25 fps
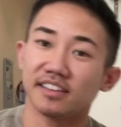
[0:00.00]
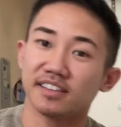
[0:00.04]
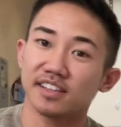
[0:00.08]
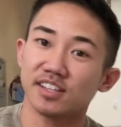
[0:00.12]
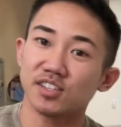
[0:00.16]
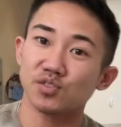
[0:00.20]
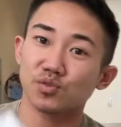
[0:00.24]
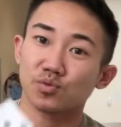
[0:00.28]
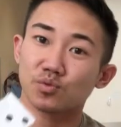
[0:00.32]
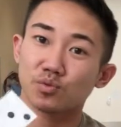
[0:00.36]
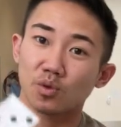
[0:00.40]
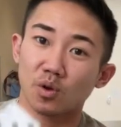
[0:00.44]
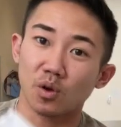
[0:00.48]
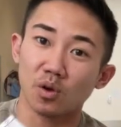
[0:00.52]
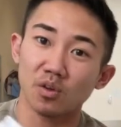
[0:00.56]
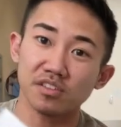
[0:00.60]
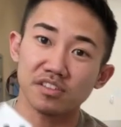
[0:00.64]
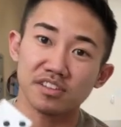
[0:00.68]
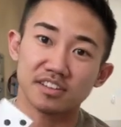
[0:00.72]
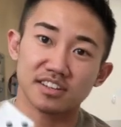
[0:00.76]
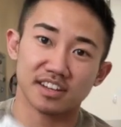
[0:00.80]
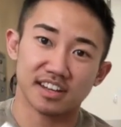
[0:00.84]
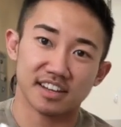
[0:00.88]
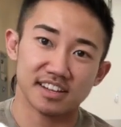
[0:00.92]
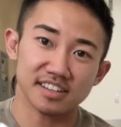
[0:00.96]
let's roll
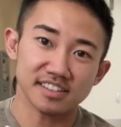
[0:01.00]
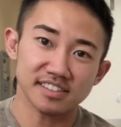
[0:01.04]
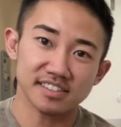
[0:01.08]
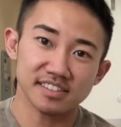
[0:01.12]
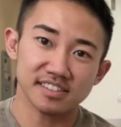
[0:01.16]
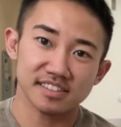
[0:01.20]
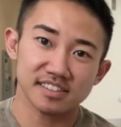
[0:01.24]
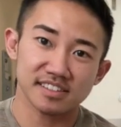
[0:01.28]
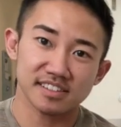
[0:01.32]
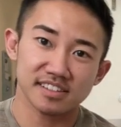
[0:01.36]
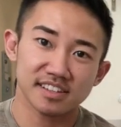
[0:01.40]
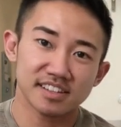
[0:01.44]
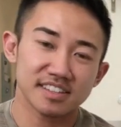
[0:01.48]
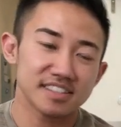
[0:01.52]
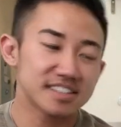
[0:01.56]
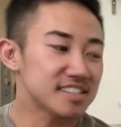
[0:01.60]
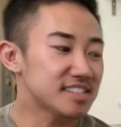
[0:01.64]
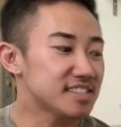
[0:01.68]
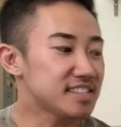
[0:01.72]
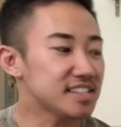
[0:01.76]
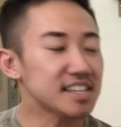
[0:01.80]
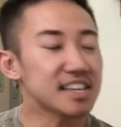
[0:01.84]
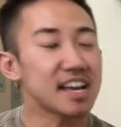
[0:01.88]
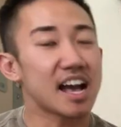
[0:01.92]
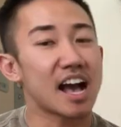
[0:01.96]
the dice to
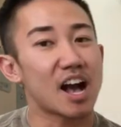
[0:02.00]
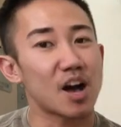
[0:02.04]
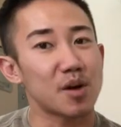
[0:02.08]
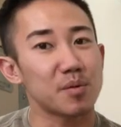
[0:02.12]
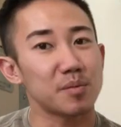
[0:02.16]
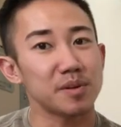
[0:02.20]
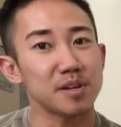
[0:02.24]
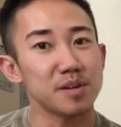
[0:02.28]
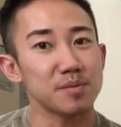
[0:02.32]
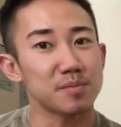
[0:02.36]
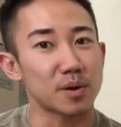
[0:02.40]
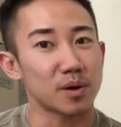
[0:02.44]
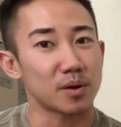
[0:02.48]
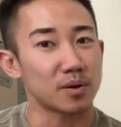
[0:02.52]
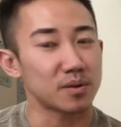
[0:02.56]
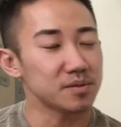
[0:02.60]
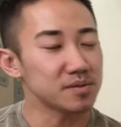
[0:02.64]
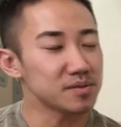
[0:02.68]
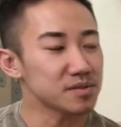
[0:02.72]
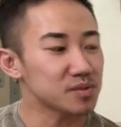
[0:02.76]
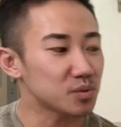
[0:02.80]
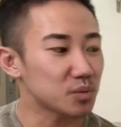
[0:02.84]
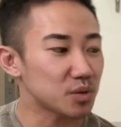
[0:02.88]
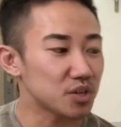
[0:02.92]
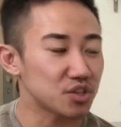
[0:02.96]
see how many
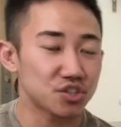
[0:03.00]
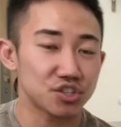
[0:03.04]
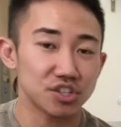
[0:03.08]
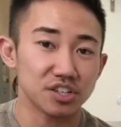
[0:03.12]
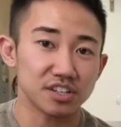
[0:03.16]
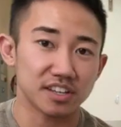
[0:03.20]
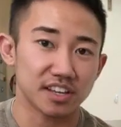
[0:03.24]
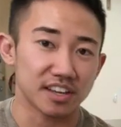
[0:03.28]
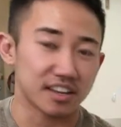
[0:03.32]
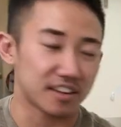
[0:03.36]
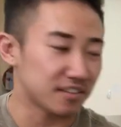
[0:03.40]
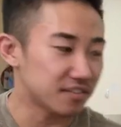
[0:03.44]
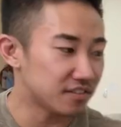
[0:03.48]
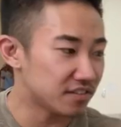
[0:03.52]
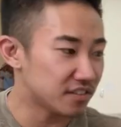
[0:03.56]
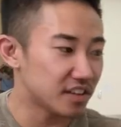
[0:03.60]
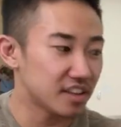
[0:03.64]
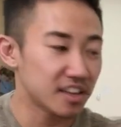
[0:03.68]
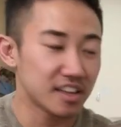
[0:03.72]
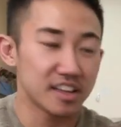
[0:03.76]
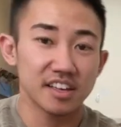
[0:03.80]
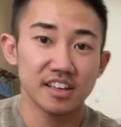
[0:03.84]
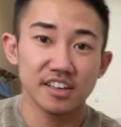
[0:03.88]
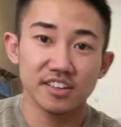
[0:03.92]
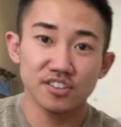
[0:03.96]
bones we should give
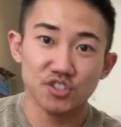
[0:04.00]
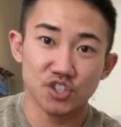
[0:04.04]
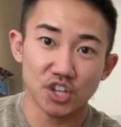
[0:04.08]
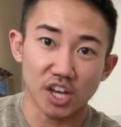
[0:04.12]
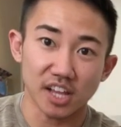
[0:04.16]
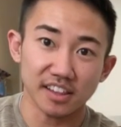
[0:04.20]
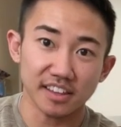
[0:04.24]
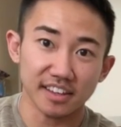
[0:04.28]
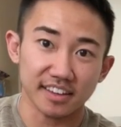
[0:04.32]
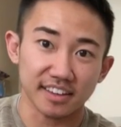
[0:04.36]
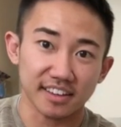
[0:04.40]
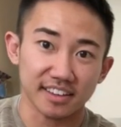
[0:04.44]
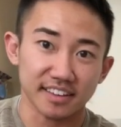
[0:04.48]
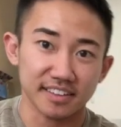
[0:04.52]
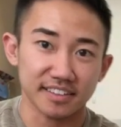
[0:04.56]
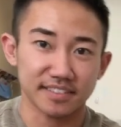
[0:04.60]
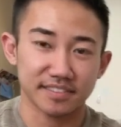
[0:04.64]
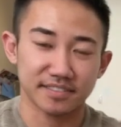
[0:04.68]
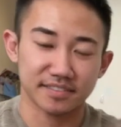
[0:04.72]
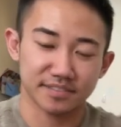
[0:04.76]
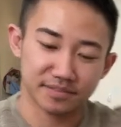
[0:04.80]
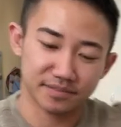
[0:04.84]
Jelly.